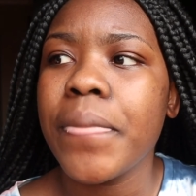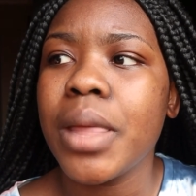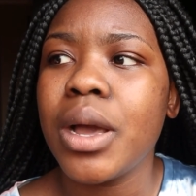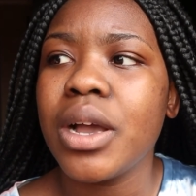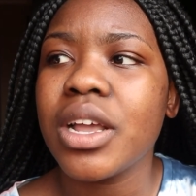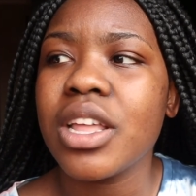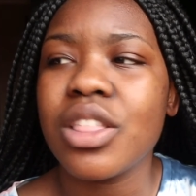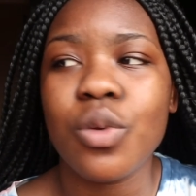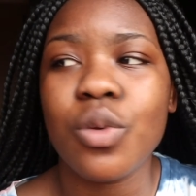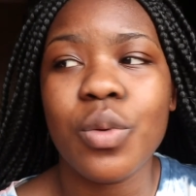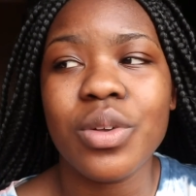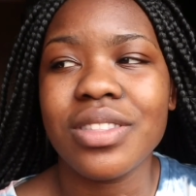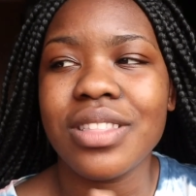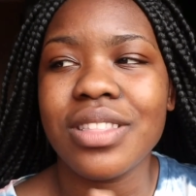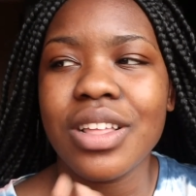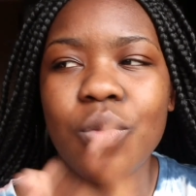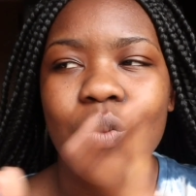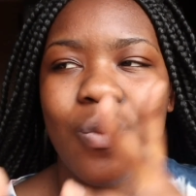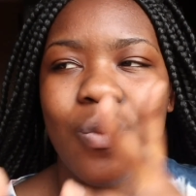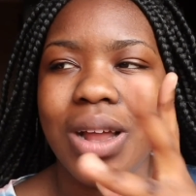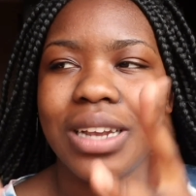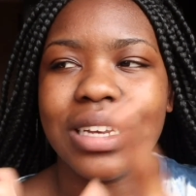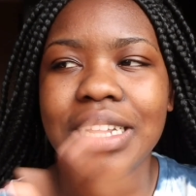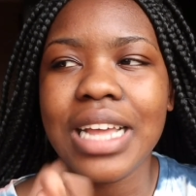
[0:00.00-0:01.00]
Okay, there was
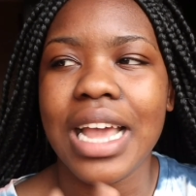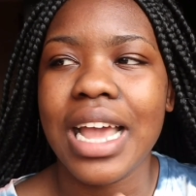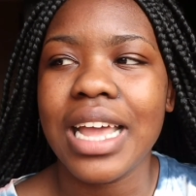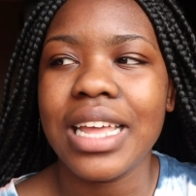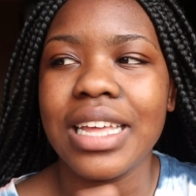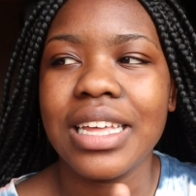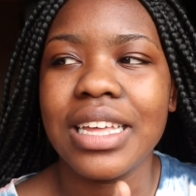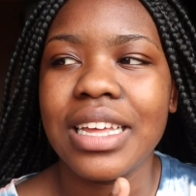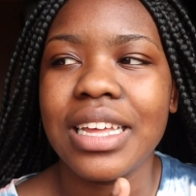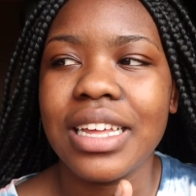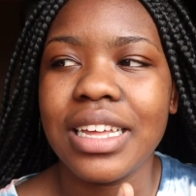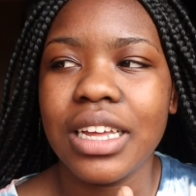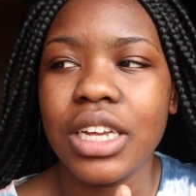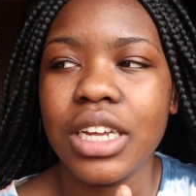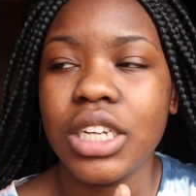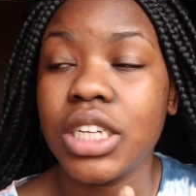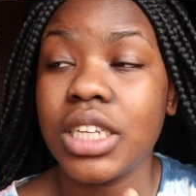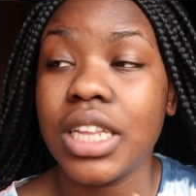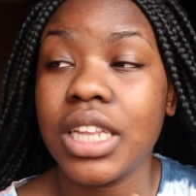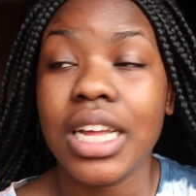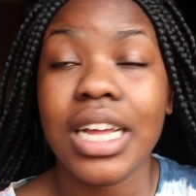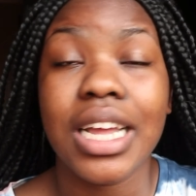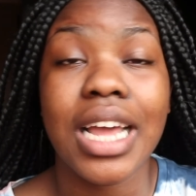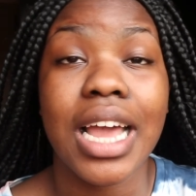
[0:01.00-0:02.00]
that one guy.
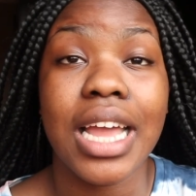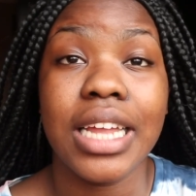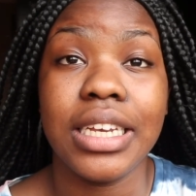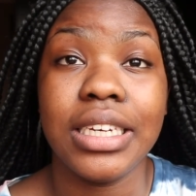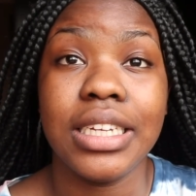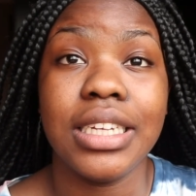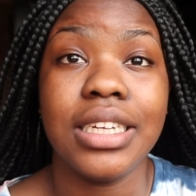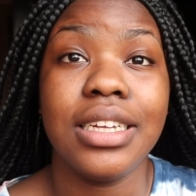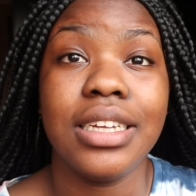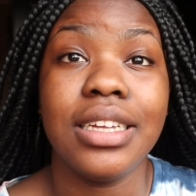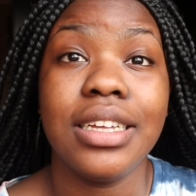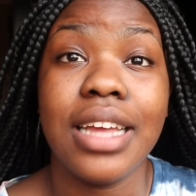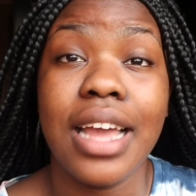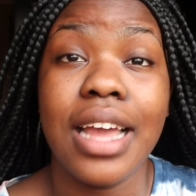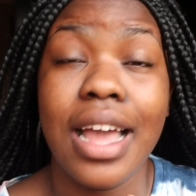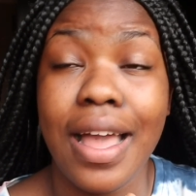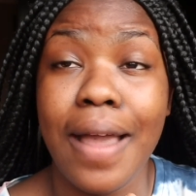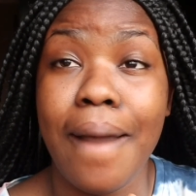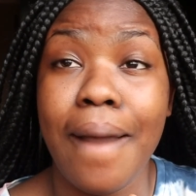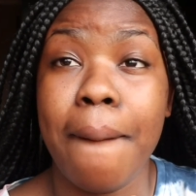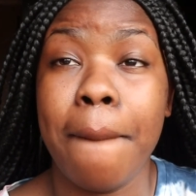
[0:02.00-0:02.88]
Ish, that guy, me. Yeah.